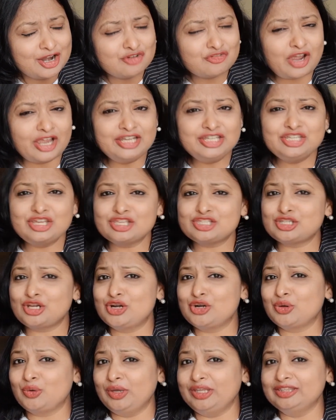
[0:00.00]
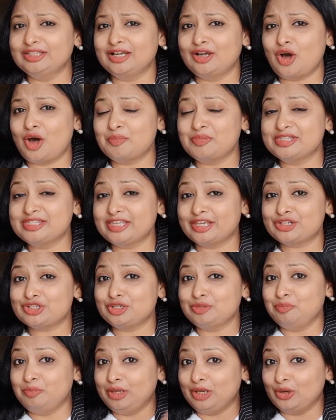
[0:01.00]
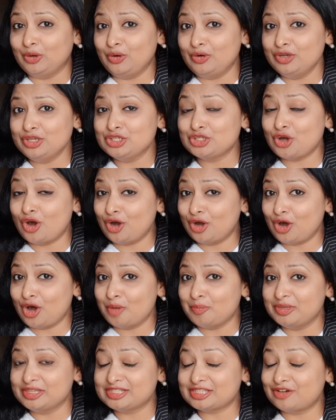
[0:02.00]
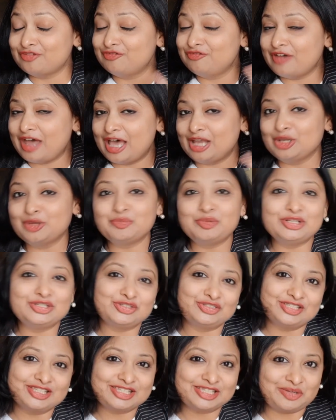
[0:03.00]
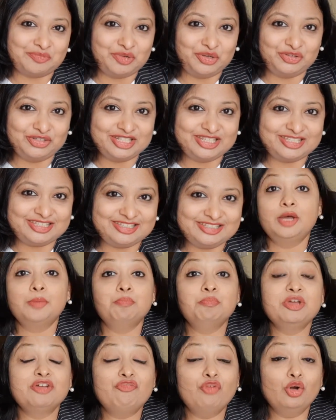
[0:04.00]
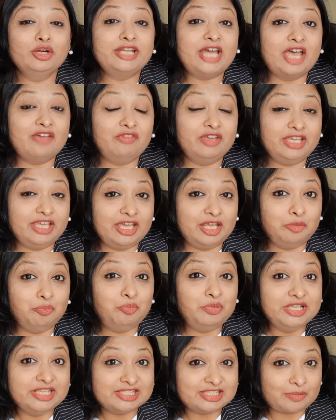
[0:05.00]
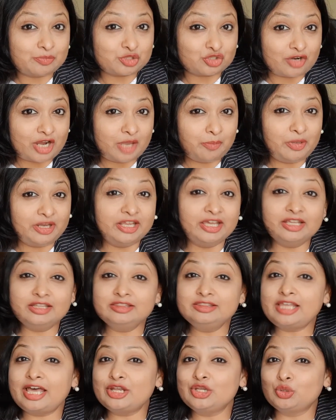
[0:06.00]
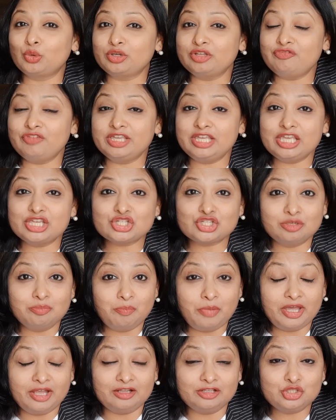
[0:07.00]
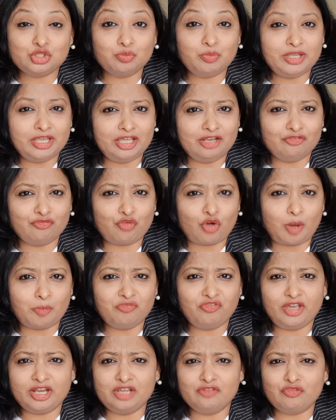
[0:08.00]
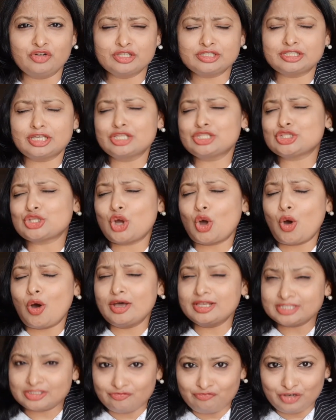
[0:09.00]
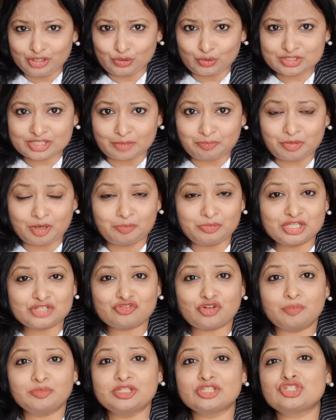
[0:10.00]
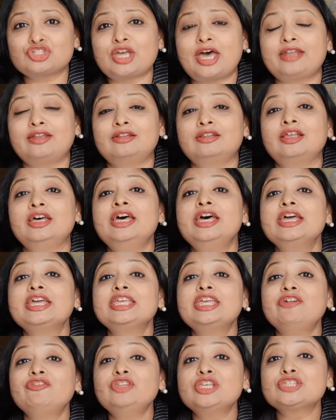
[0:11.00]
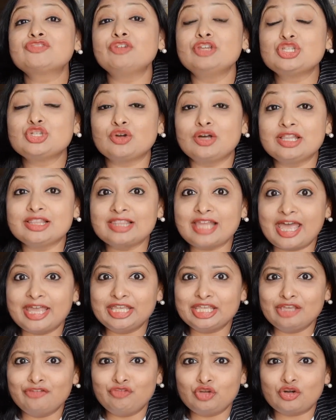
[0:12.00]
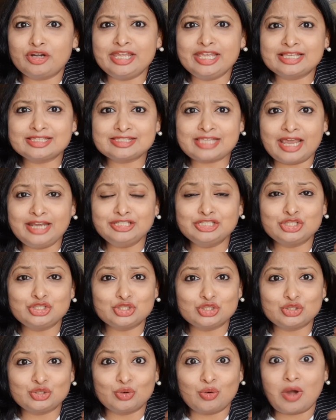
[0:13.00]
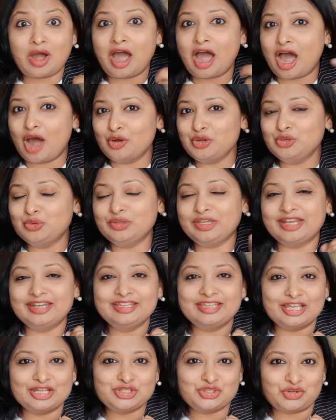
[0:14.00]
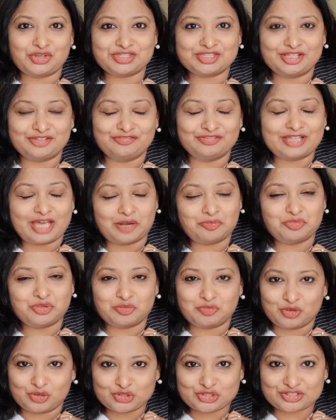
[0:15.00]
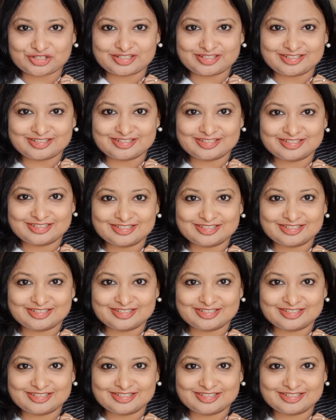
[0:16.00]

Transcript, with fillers: Write yes or no in the comment section below. Your comments are valuable to this community. Before diving in, please subscribe and hit that notification bell to be informed whenever such awesome videos are published from this channel. Give this video a like if you're excited to know how you can get yourself that promotion.